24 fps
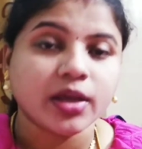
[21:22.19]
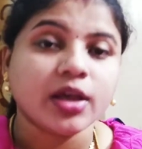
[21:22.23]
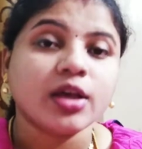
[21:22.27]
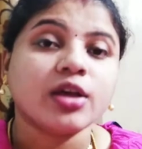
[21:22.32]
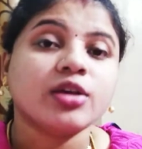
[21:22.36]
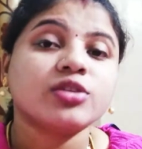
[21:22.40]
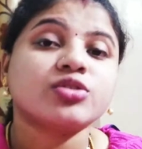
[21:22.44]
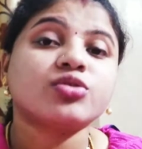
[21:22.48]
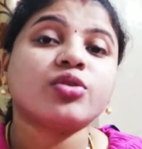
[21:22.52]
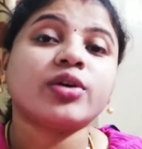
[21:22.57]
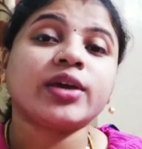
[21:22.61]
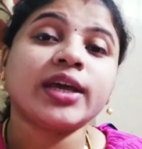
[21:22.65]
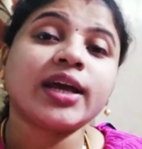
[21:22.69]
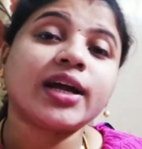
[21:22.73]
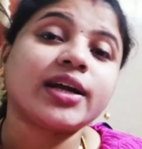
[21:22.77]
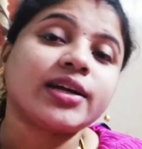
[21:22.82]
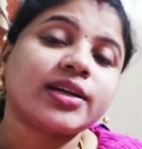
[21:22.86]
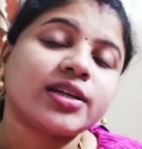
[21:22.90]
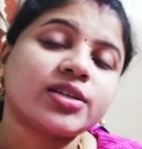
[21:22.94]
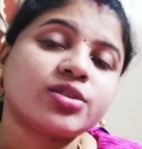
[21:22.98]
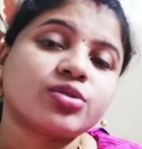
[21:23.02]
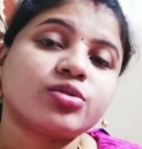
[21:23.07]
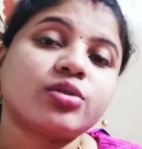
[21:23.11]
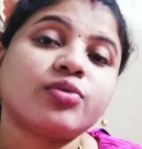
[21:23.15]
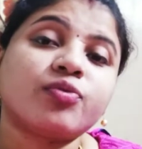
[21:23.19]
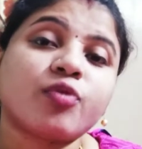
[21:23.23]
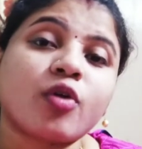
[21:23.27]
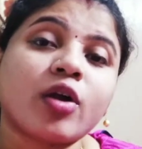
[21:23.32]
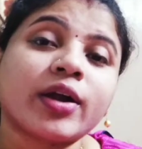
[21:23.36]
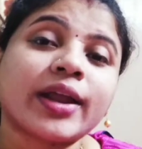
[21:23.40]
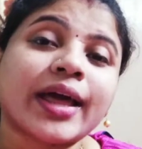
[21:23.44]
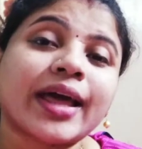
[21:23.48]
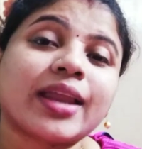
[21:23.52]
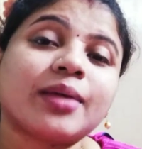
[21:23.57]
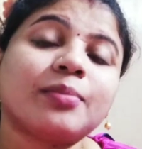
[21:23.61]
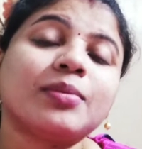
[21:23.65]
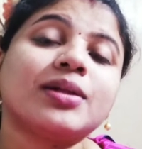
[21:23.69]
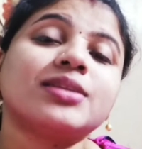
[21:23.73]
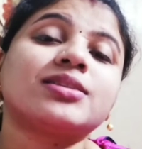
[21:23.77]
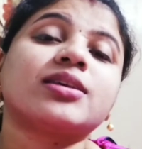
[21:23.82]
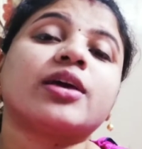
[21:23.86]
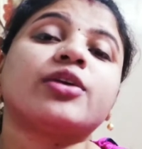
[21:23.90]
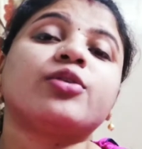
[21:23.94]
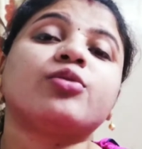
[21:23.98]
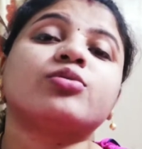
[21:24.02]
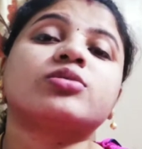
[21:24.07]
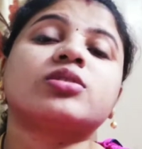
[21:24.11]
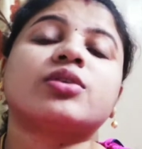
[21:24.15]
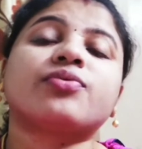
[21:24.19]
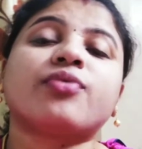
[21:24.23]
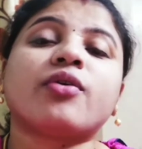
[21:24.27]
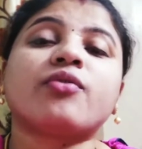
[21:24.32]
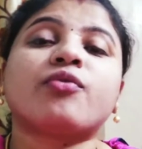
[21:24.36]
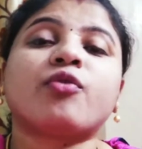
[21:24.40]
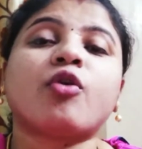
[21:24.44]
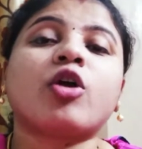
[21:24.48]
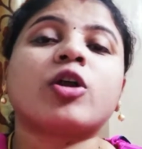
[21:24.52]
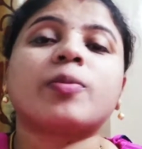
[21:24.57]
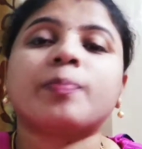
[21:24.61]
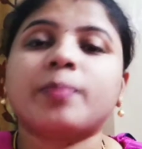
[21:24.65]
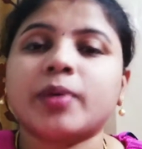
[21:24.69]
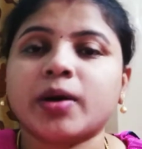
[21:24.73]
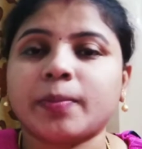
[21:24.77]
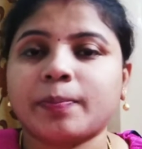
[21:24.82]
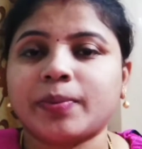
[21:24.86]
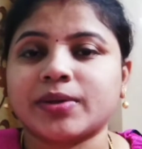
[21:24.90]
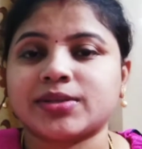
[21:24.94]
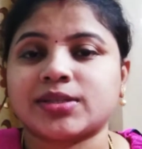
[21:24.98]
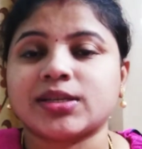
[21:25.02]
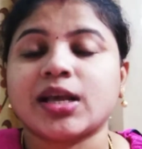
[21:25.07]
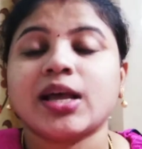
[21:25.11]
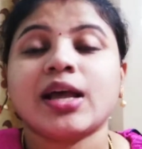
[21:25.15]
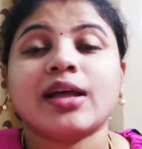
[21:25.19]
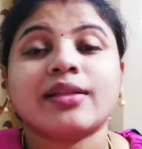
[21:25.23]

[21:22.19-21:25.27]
So he understood what animals are used for what purpose.